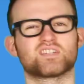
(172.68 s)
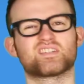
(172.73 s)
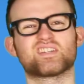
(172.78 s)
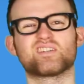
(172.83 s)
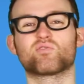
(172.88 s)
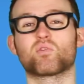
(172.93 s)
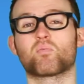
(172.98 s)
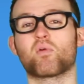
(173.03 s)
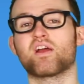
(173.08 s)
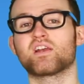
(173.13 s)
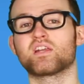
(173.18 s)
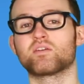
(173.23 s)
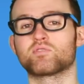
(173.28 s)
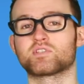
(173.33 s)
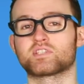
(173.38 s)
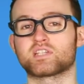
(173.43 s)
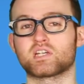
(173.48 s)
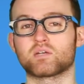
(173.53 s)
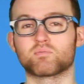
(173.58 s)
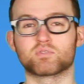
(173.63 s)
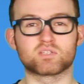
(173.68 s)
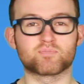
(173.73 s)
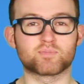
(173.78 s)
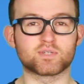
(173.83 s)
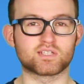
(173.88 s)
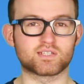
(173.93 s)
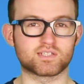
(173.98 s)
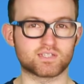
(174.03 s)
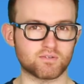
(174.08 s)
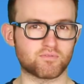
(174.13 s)
You see, Rebrandly was set up
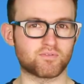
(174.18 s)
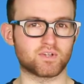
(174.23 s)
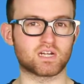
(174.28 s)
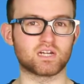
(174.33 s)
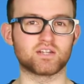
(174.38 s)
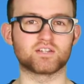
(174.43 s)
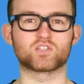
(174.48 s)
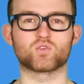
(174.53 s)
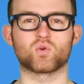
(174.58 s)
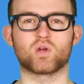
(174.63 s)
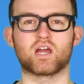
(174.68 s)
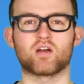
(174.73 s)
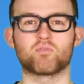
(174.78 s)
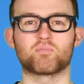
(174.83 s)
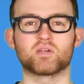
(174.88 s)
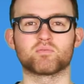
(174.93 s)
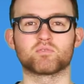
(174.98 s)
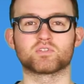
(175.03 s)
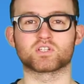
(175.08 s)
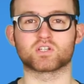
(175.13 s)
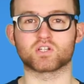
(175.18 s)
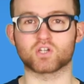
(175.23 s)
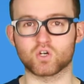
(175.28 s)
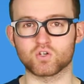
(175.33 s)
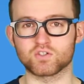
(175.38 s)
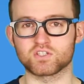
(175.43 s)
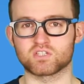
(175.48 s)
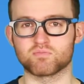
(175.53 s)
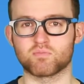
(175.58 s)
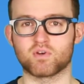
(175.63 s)
specifically to allow people to
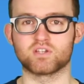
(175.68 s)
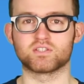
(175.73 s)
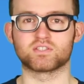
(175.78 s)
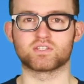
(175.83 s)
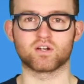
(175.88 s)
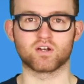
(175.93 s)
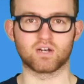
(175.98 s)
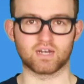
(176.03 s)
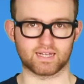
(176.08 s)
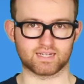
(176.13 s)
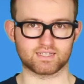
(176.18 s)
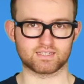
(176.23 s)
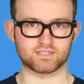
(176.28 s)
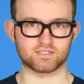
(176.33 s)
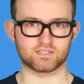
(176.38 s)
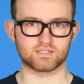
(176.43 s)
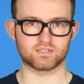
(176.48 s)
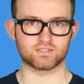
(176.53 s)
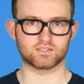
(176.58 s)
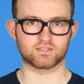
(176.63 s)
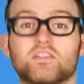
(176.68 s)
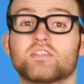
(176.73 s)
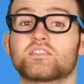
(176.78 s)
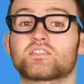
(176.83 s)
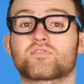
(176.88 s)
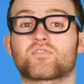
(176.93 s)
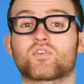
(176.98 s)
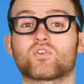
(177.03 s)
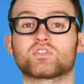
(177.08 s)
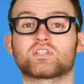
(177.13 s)
customize their links.
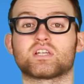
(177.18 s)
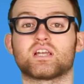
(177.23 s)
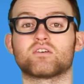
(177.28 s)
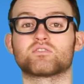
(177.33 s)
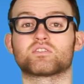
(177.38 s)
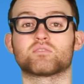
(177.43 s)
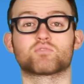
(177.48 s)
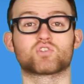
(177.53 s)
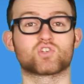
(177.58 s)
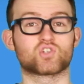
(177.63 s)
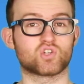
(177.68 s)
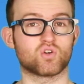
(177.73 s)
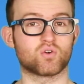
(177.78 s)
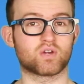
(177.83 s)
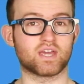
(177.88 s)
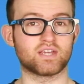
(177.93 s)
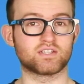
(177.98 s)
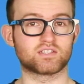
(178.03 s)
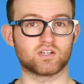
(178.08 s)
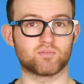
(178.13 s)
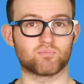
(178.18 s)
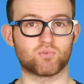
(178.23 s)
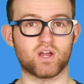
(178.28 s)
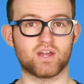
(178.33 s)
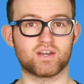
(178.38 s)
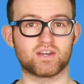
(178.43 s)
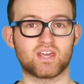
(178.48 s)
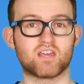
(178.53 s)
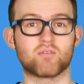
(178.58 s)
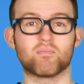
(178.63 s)
This of course allows them to showcase their
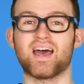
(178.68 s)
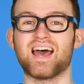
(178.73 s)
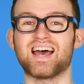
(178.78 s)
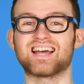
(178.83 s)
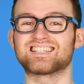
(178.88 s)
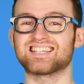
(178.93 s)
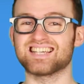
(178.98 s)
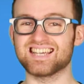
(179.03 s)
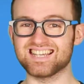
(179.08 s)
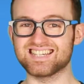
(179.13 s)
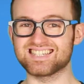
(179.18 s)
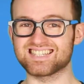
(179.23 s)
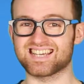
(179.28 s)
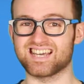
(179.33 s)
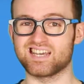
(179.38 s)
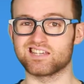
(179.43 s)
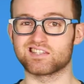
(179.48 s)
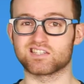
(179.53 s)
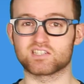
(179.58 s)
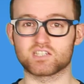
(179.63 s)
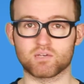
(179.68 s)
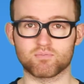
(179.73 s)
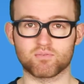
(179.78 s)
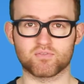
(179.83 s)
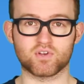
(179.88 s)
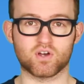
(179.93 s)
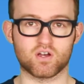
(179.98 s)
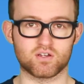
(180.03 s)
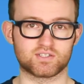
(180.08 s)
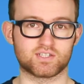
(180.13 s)
brand name and indicate the type
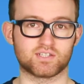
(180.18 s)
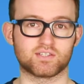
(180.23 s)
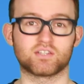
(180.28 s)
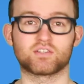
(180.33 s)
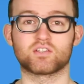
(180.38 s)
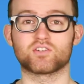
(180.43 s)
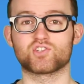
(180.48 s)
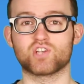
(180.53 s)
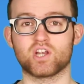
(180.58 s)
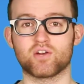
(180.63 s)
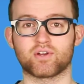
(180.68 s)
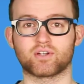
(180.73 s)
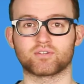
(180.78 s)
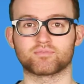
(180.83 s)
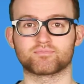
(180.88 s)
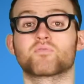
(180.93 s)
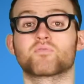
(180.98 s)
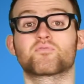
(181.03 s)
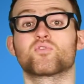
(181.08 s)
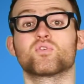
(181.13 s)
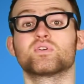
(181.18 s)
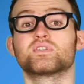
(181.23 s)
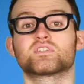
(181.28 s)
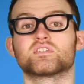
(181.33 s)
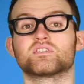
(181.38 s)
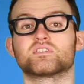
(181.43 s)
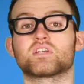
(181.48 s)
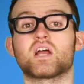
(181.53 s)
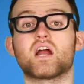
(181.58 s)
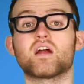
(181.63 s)
of content that they're sharing. For
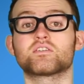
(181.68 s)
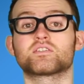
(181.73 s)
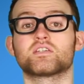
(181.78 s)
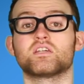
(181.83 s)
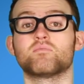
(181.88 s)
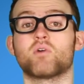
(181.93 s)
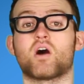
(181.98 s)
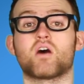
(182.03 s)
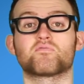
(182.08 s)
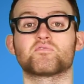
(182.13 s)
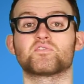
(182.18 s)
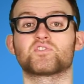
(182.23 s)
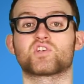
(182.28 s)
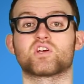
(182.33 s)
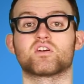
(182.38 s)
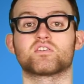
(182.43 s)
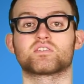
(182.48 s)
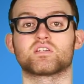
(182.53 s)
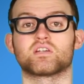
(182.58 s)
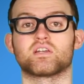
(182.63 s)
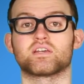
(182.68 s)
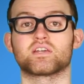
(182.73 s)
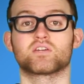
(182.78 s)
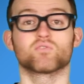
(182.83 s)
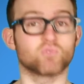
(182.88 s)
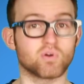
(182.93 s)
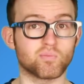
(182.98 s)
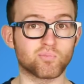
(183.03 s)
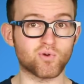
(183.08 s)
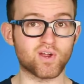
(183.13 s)
instance, our team often shares the link
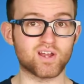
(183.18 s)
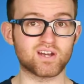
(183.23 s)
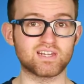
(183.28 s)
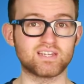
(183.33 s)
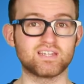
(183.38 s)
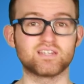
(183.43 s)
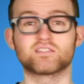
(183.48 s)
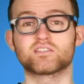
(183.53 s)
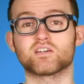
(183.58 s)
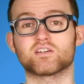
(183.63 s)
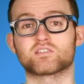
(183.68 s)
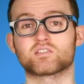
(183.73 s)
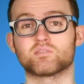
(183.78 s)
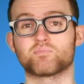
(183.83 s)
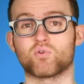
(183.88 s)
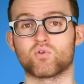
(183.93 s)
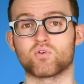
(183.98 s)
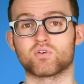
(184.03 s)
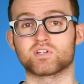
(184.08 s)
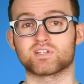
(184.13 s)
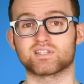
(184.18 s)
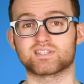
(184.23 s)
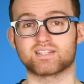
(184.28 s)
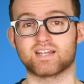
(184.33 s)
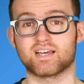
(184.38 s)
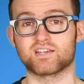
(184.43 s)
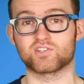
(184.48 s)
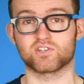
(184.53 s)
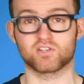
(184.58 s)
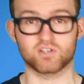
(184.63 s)
rebrandly.support
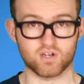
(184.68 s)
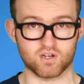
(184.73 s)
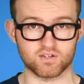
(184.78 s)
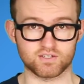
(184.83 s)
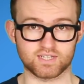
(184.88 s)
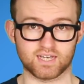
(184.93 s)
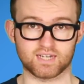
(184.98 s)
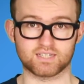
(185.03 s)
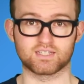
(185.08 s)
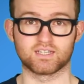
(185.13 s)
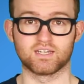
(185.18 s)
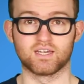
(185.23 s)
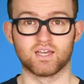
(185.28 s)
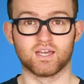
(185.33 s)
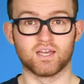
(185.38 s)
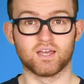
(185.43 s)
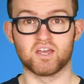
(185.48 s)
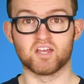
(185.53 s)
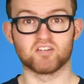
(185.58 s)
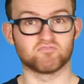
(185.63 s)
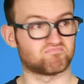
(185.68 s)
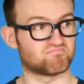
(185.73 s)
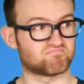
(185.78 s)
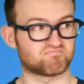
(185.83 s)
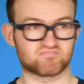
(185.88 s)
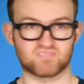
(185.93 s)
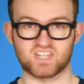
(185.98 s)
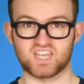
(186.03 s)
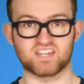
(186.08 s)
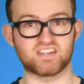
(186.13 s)
slash contact.
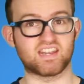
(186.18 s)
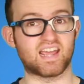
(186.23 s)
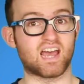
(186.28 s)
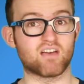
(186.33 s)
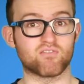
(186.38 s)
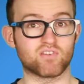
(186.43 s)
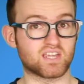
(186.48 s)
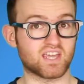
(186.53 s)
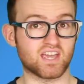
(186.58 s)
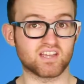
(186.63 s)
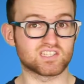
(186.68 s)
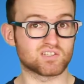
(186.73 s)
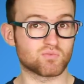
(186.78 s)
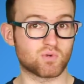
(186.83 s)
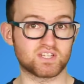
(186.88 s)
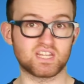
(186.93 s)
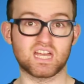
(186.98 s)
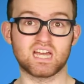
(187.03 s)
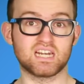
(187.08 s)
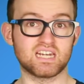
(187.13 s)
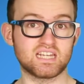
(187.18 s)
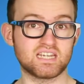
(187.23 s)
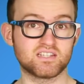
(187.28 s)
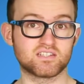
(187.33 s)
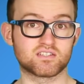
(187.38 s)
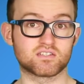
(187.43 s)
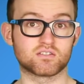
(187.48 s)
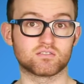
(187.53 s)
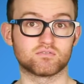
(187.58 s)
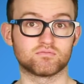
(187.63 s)
Can you have a guess of where that
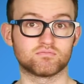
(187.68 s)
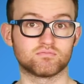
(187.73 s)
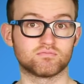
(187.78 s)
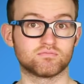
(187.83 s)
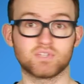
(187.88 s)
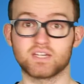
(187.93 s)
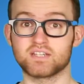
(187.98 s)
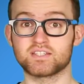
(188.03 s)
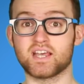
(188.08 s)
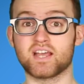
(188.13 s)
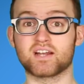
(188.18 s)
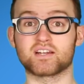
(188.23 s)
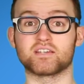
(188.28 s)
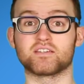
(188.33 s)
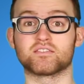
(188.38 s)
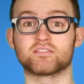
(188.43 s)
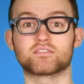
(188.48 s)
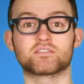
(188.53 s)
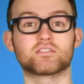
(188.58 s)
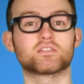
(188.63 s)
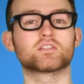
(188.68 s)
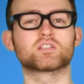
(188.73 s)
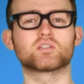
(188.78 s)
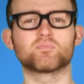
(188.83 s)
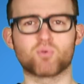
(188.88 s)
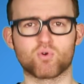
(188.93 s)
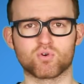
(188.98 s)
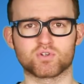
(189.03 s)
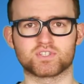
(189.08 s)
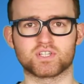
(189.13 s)
leads? Exactly, to the
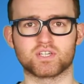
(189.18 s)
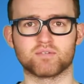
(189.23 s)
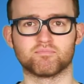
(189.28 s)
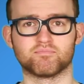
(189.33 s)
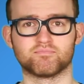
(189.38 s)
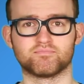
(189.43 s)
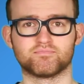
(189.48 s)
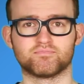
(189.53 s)
support team.